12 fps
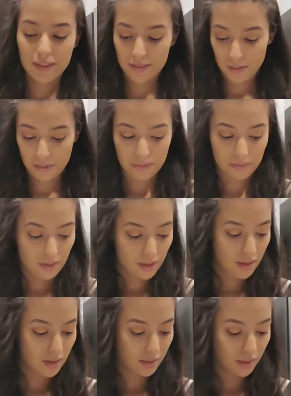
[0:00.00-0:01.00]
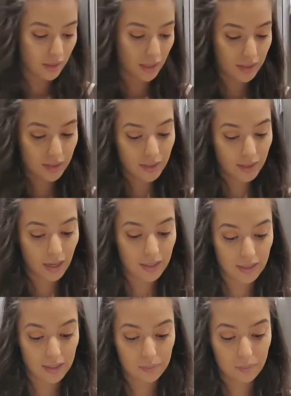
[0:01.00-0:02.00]
so the next thing I
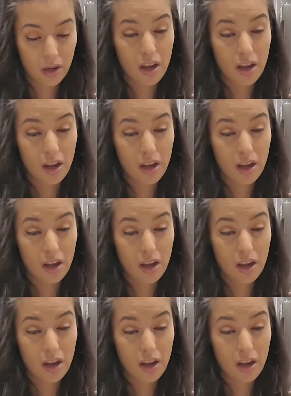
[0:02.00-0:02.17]
did